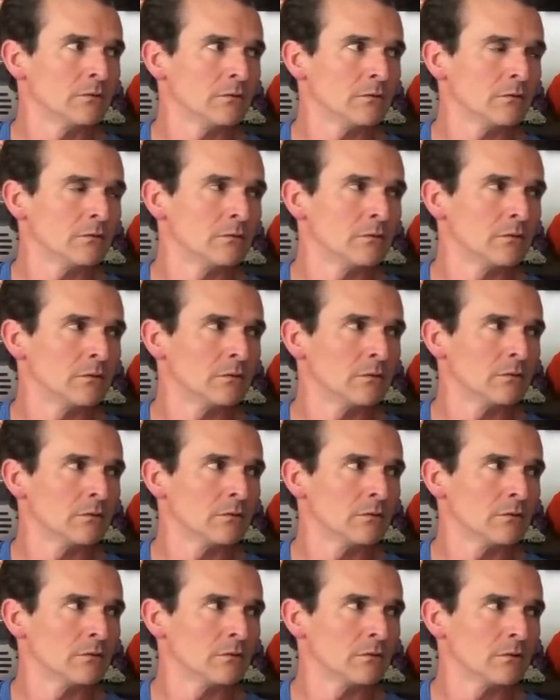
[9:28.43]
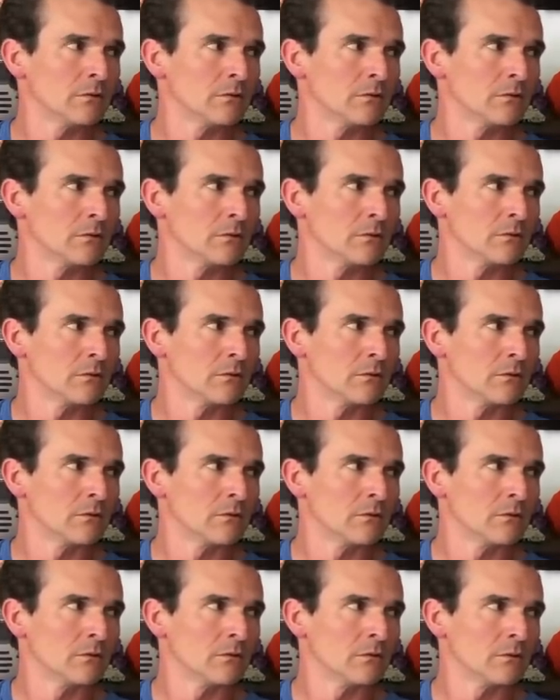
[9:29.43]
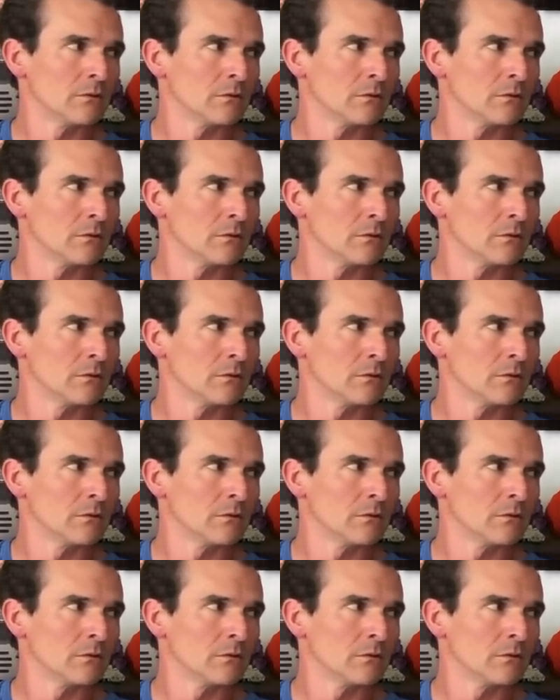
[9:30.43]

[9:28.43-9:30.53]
No words are spoken by the person on screen.